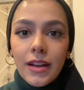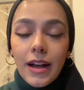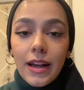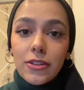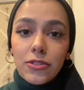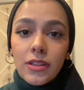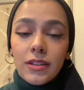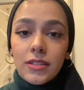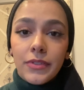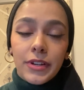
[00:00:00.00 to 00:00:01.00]
I also think
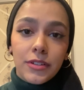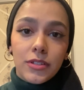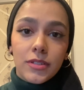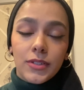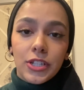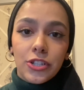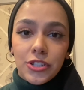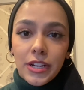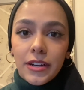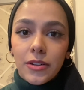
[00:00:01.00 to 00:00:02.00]
it's very useful to
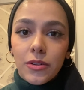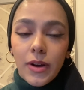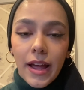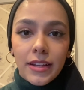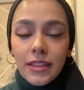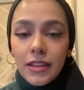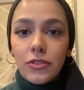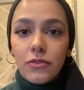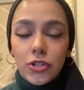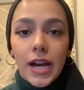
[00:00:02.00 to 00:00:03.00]
share anything
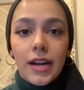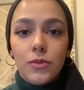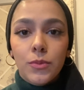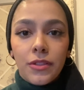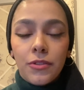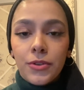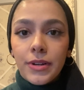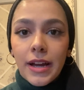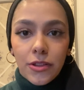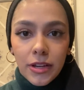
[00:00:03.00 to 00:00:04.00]
you've tracked with your
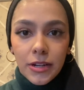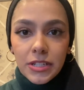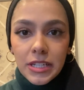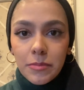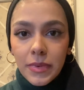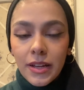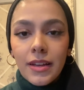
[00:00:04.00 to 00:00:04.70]
healthcare team.